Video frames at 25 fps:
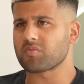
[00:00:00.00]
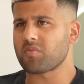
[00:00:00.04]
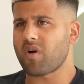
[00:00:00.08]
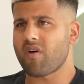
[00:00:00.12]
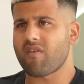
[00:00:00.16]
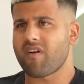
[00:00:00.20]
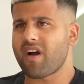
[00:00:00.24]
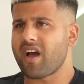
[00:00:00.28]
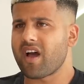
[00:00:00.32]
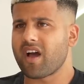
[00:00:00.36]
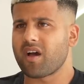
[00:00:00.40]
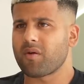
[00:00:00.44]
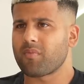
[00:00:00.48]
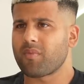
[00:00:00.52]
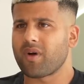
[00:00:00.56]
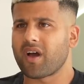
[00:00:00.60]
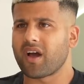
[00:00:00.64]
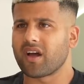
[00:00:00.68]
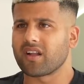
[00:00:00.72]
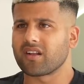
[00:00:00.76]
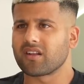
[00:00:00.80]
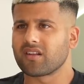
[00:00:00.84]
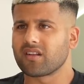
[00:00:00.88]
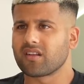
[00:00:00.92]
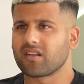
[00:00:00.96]
my right hand
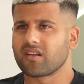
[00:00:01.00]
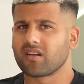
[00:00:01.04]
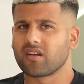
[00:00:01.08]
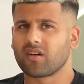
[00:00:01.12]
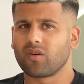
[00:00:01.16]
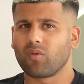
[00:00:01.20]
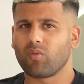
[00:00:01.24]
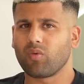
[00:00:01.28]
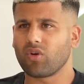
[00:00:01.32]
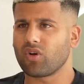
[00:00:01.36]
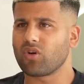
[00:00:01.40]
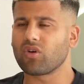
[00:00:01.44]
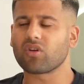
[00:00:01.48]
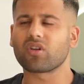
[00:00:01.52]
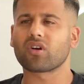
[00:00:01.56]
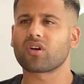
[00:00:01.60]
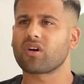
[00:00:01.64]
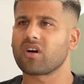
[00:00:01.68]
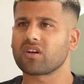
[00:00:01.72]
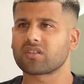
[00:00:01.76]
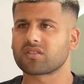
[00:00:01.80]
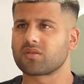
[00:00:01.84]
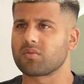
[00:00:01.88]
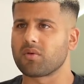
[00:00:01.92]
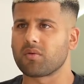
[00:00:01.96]
man. We got the
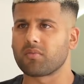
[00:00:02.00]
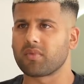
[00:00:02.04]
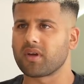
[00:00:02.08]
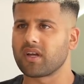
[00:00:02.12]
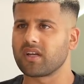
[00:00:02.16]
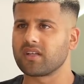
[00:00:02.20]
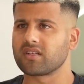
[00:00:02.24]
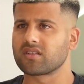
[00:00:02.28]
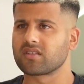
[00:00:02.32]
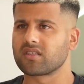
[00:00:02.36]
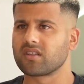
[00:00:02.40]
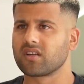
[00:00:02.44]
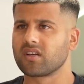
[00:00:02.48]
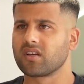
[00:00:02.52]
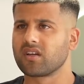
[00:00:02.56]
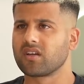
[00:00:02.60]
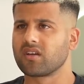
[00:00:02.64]
customer base.